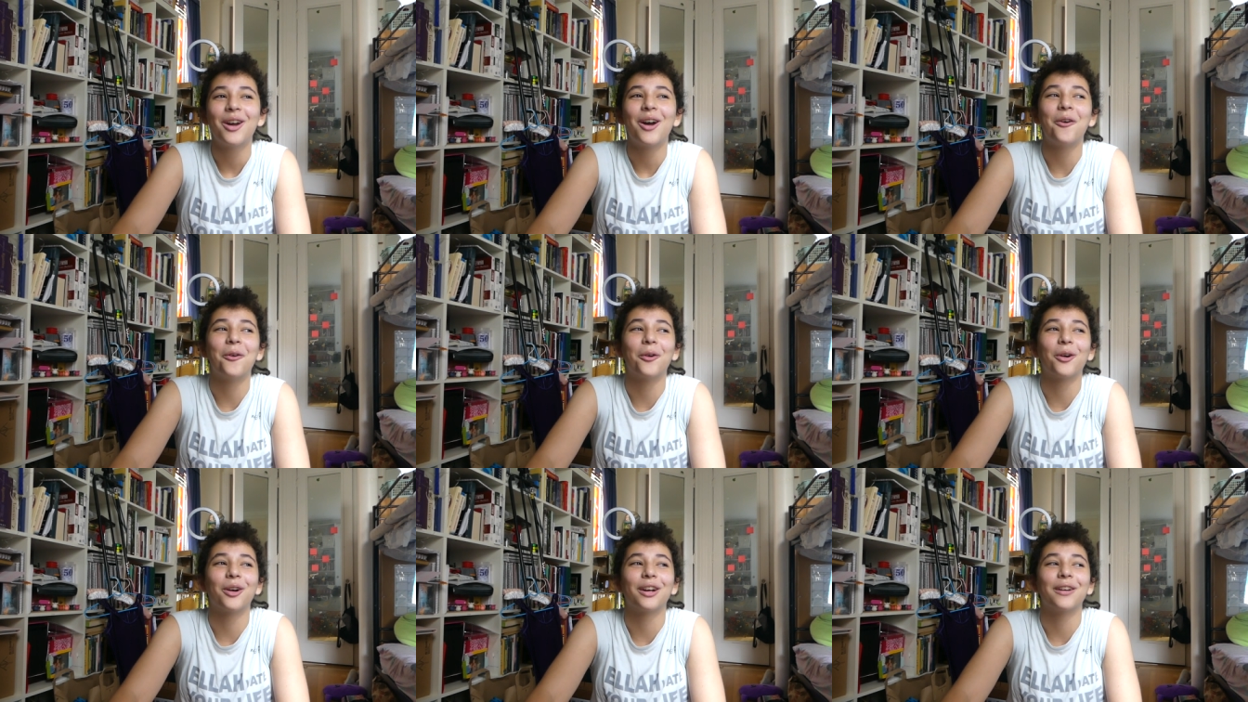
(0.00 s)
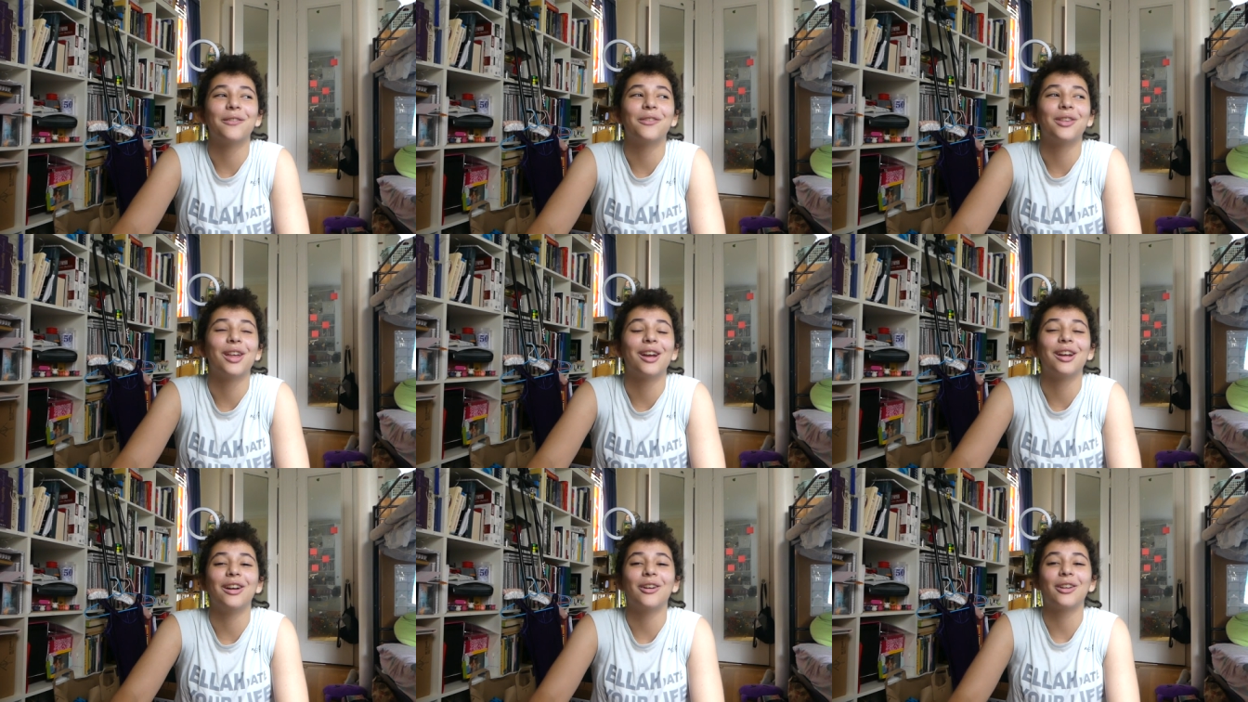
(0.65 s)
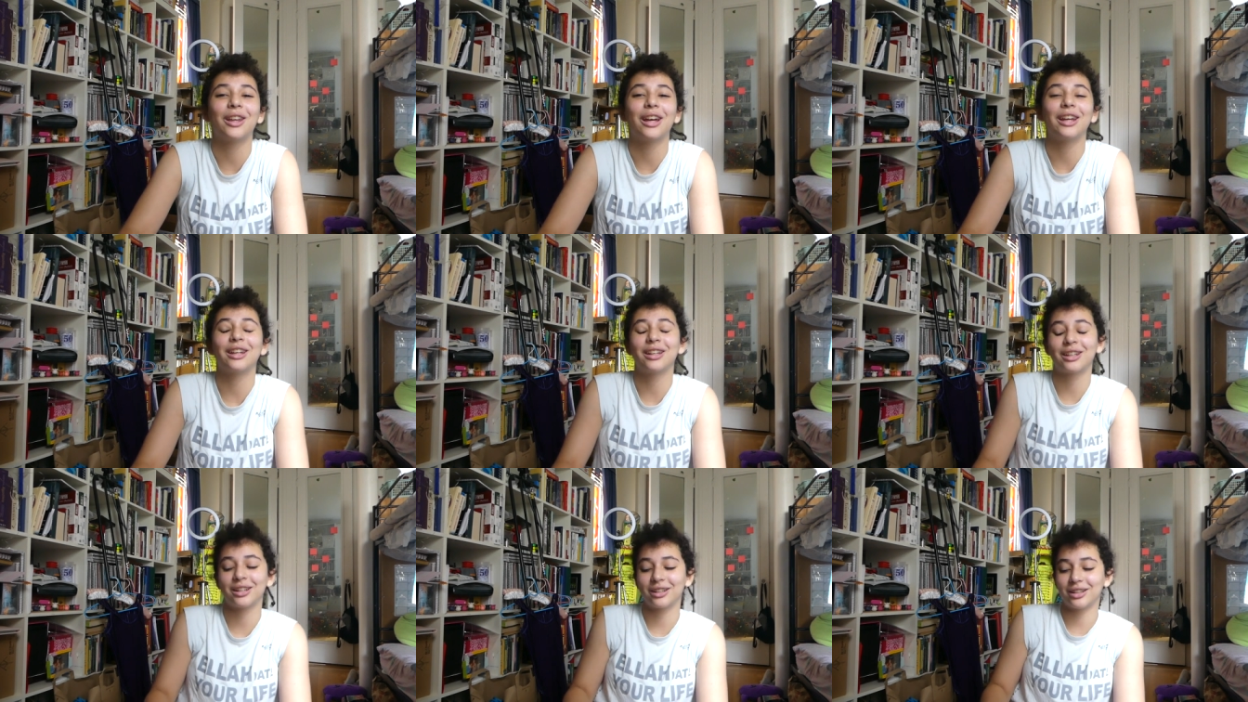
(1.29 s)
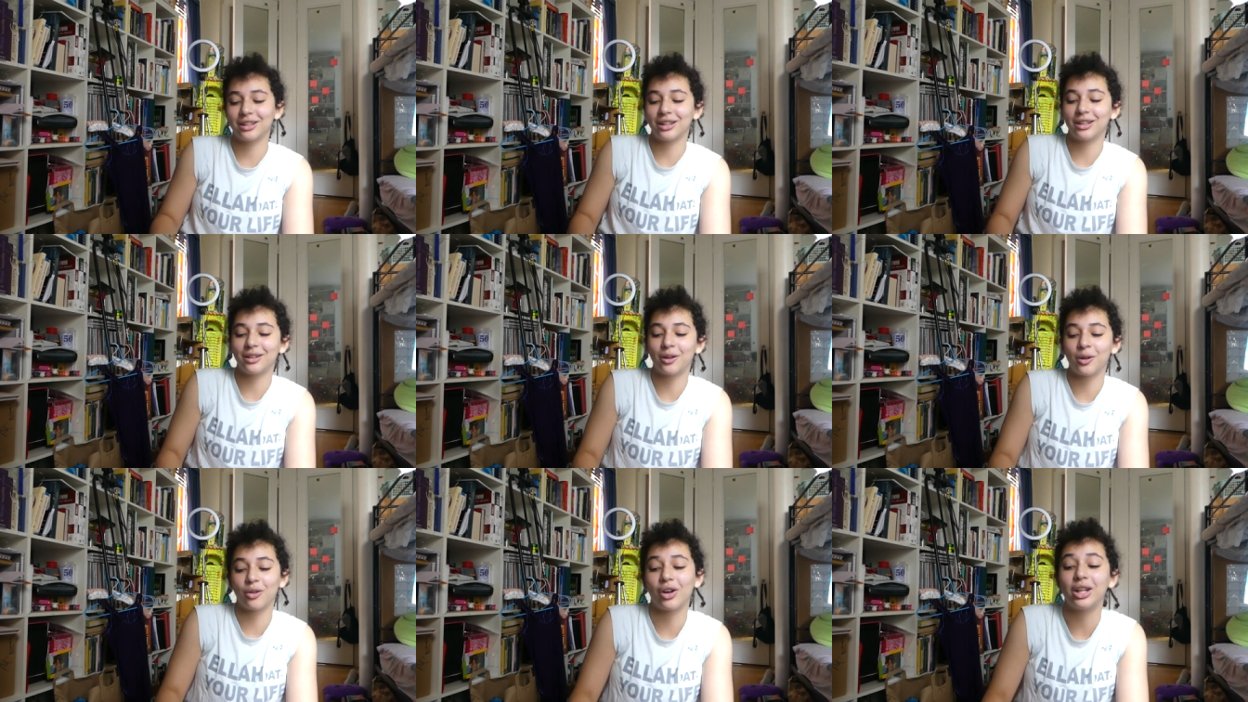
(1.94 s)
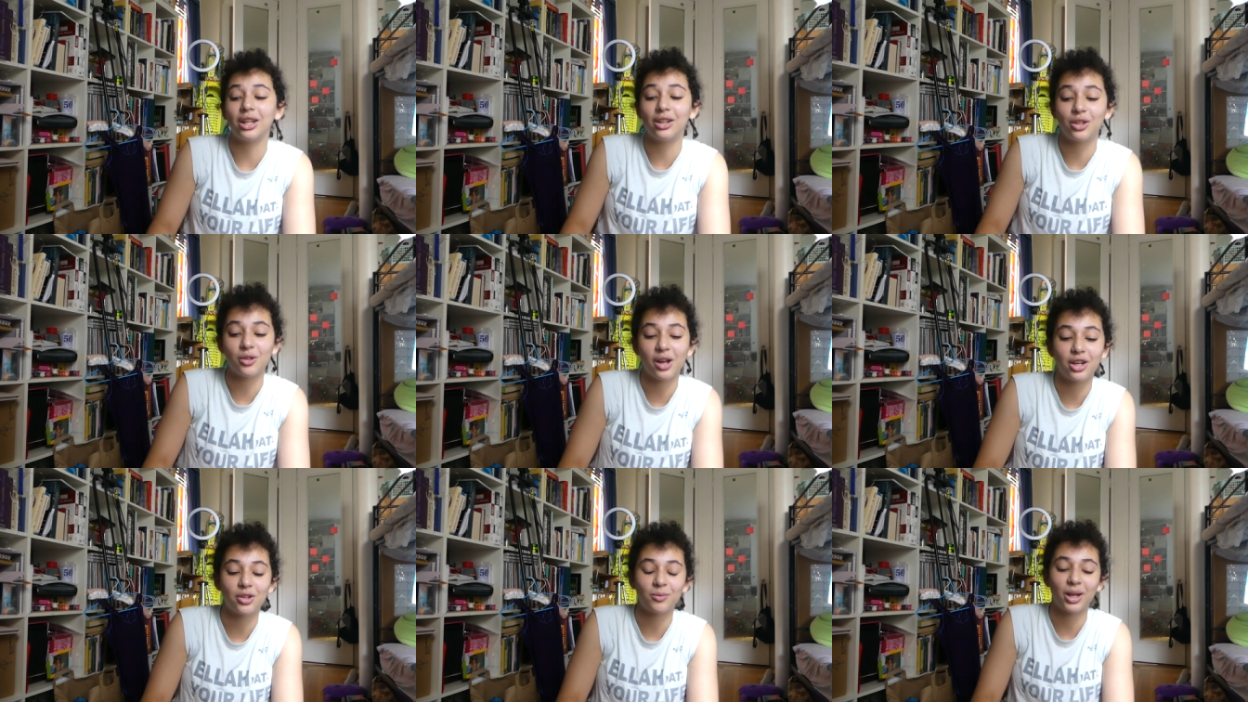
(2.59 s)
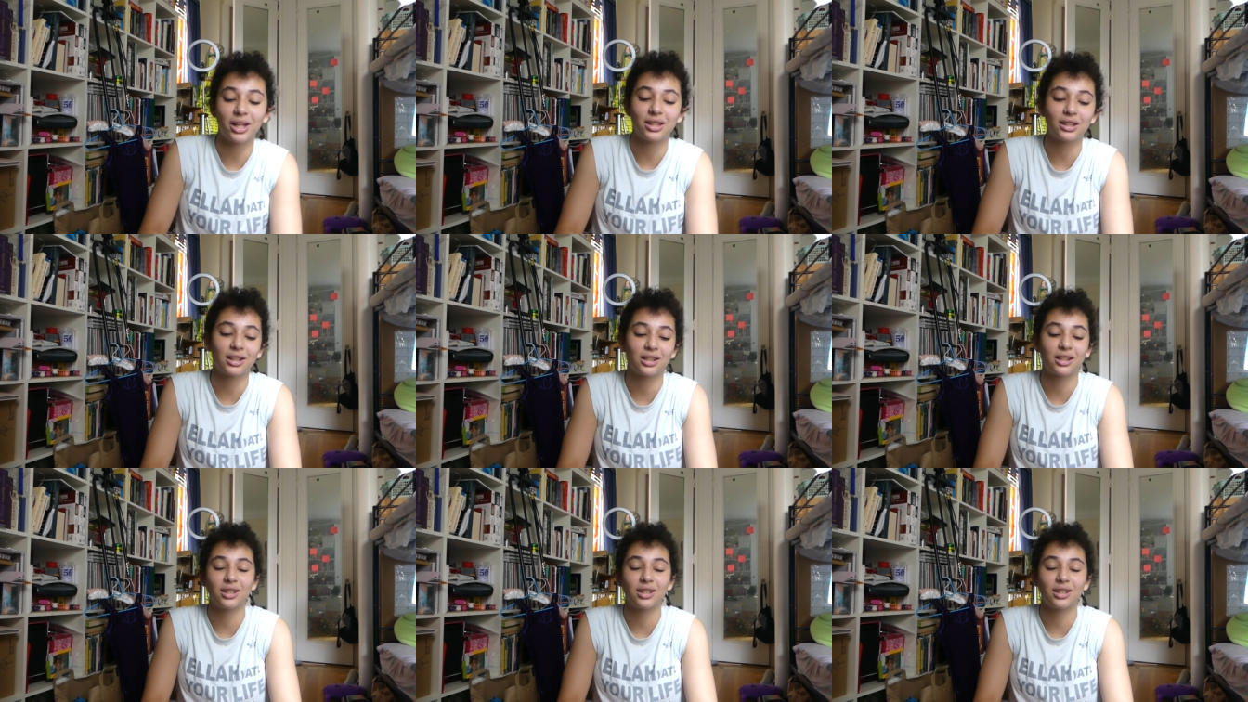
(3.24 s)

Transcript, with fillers: or if they are like, or if I didn't do any gymnastics,